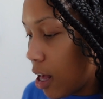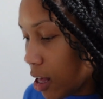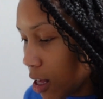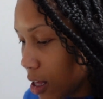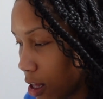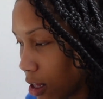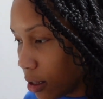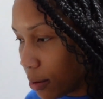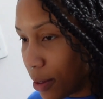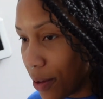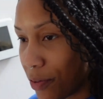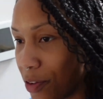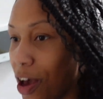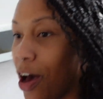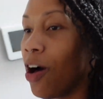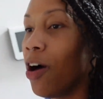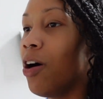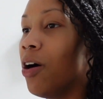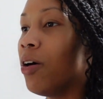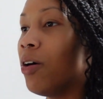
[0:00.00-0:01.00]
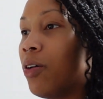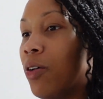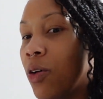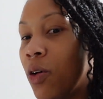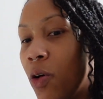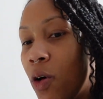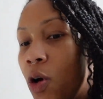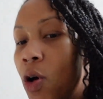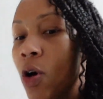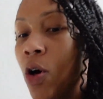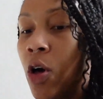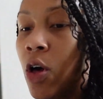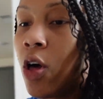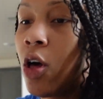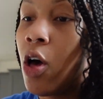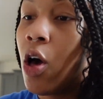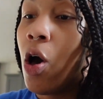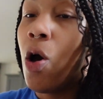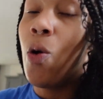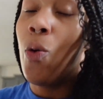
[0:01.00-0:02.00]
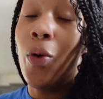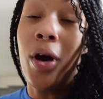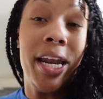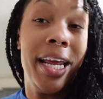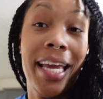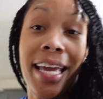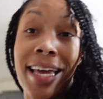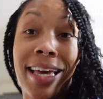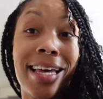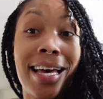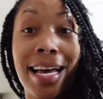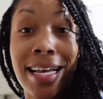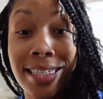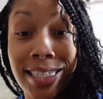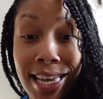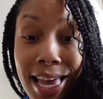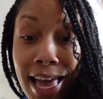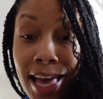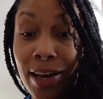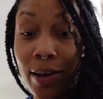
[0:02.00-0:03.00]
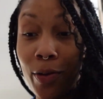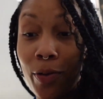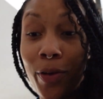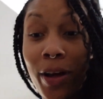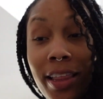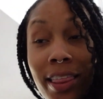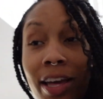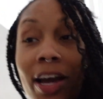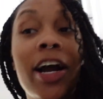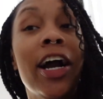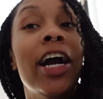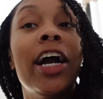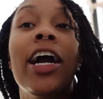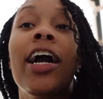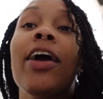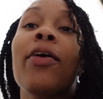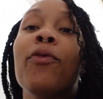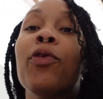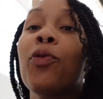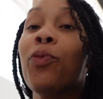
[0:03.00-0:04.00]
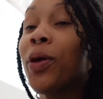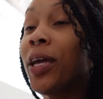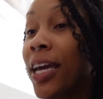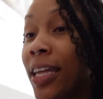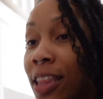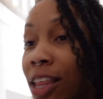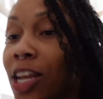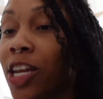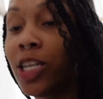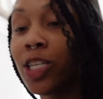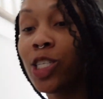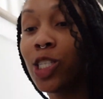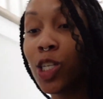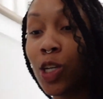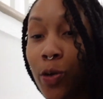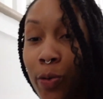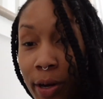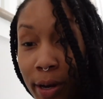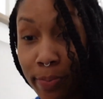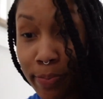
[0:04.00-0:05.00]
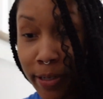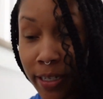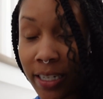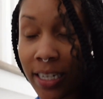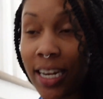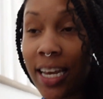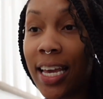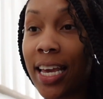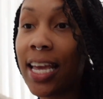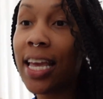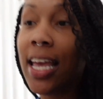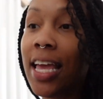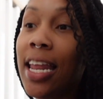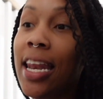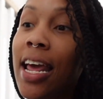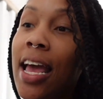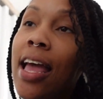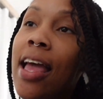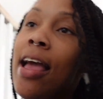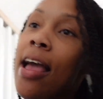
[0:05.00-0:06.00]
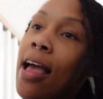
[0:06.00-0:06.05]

um, if y'all want to get in contact with her, will be in the description.